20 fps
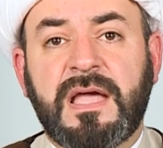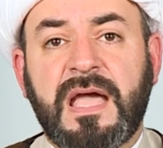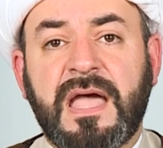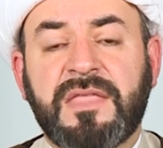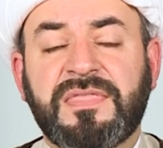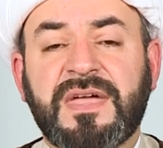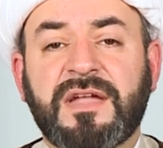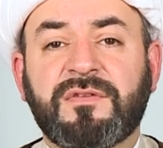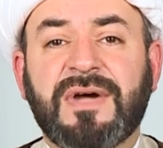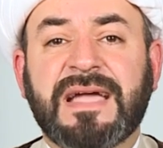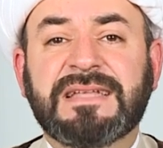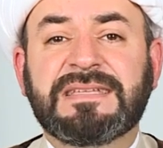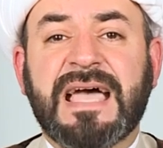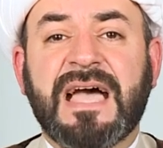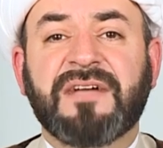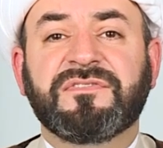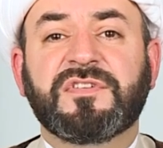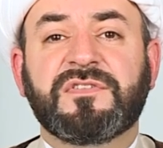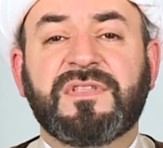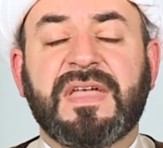And then right
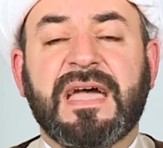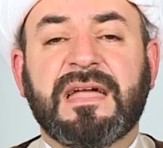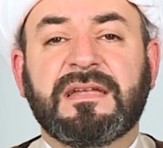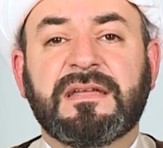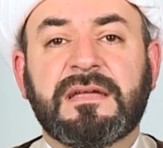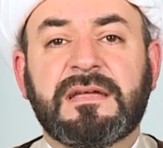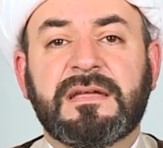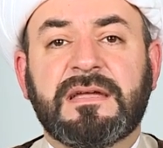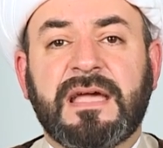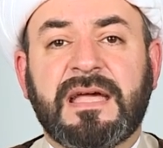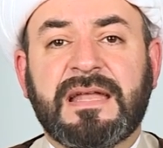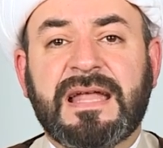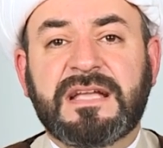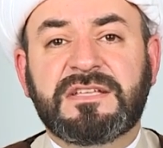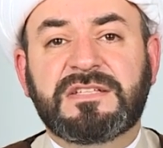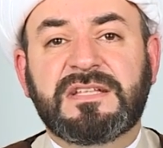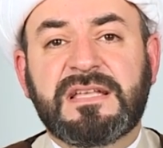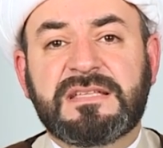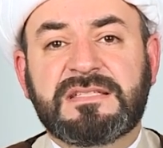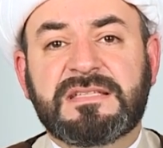after that, it
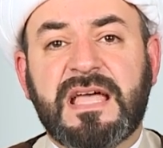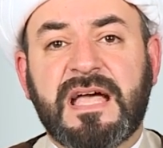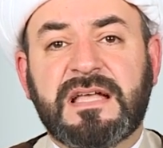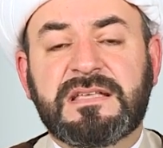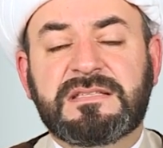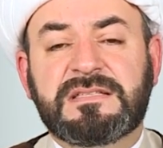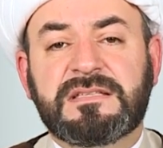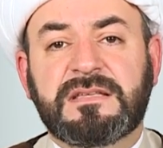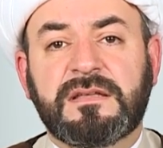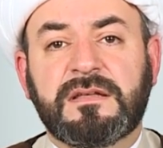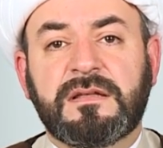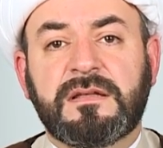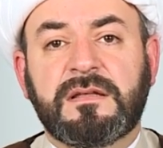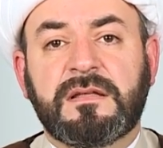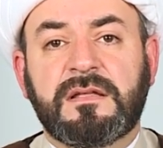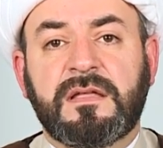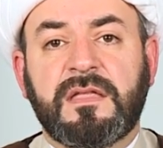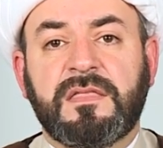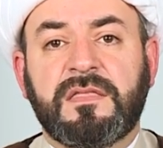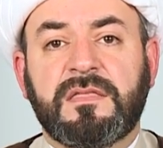actually says,
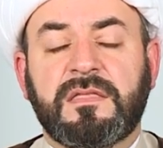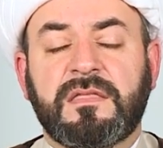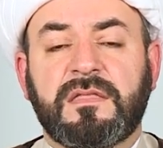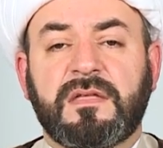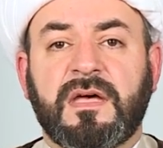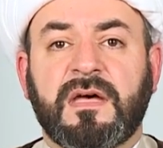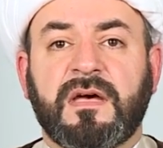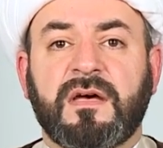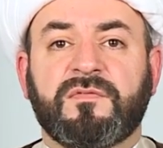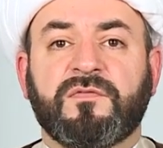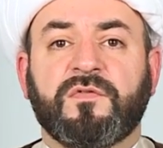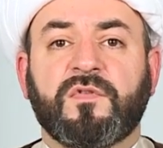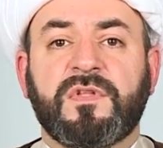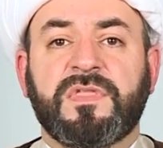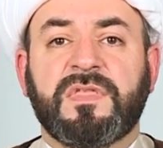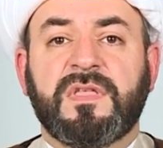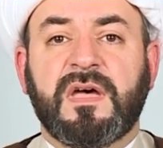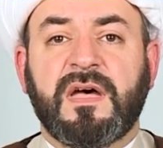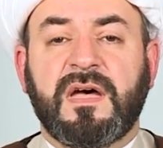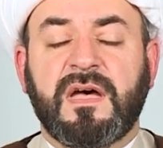for
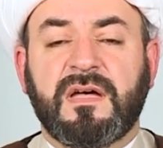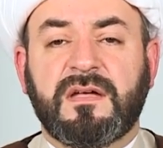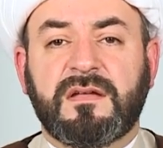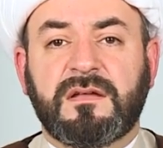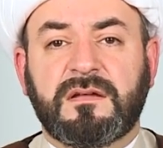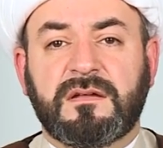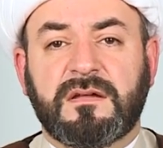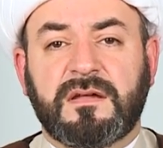the